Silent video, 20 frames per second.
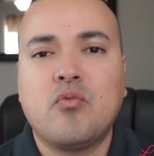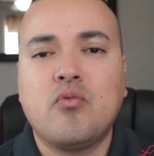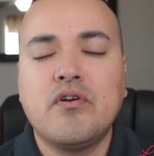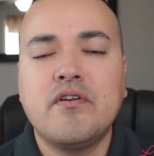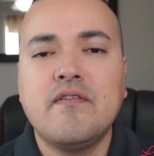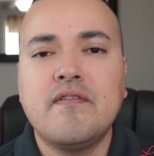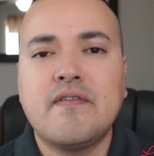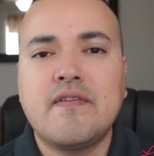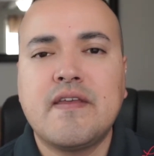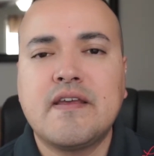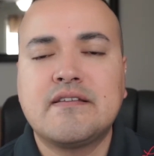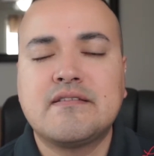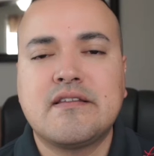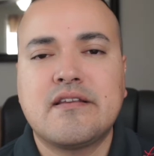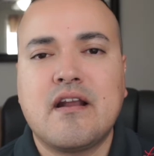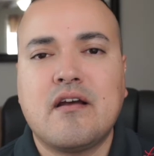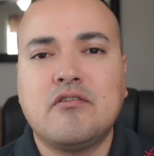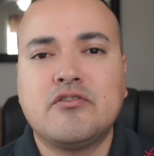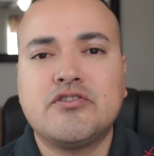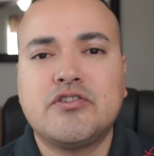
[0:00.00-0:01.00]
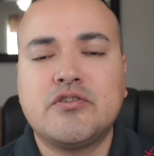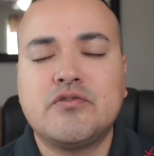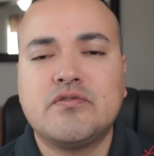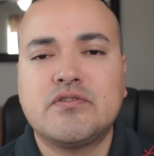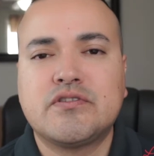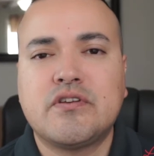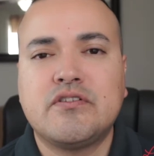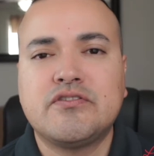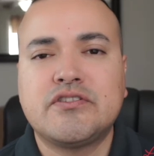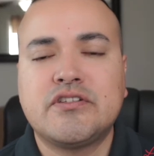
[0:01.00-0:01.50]
one of the things that I'll do
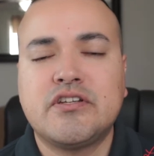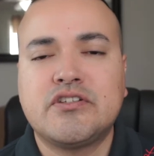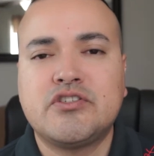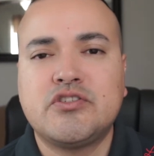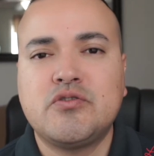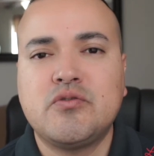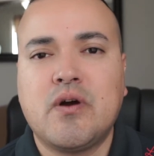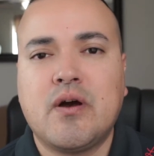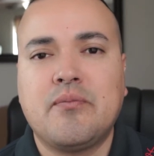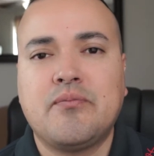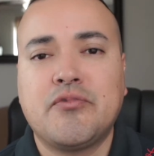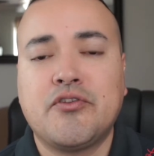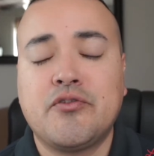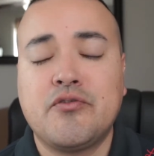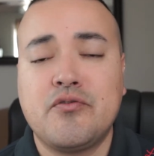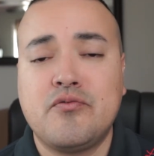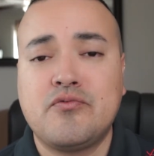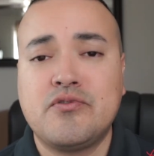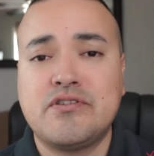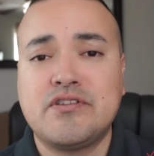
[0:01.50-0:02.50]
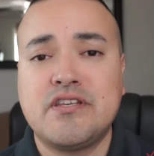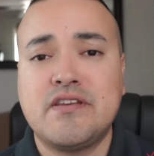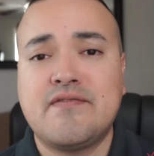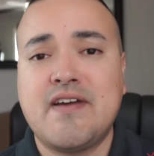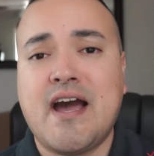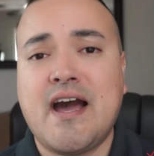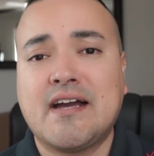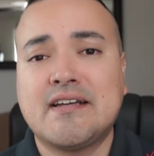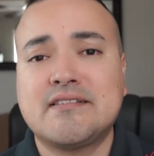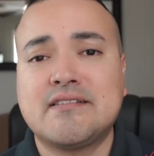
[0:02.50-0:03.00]
is I'll set you up to receive
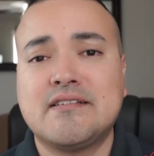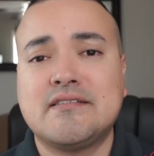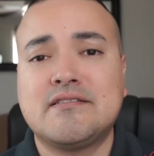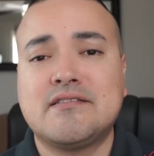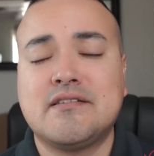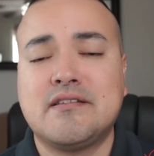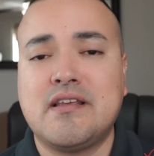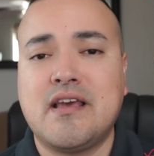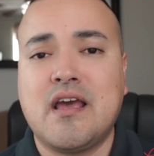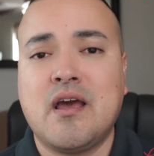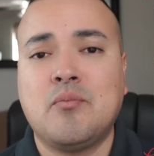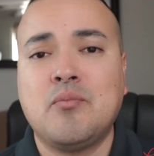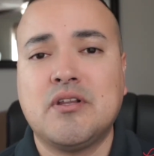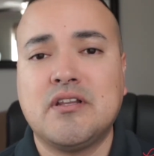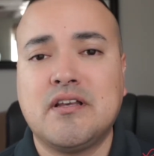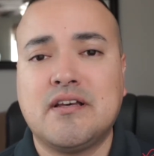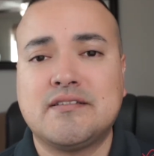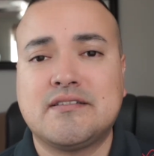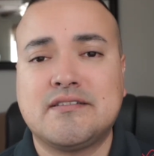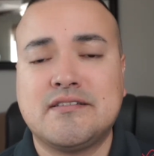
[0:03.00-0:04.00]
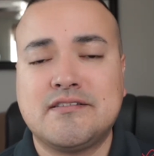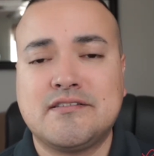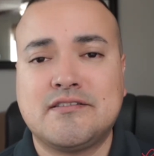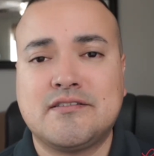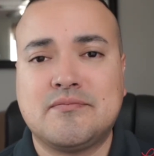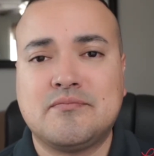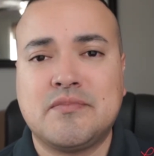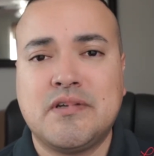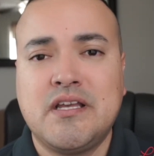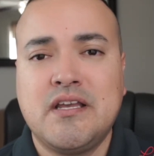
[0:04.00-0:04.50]
access to the MLS
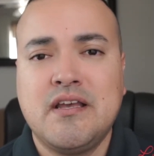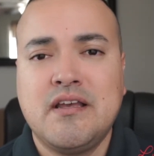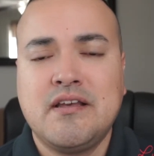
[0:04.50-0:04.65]
system.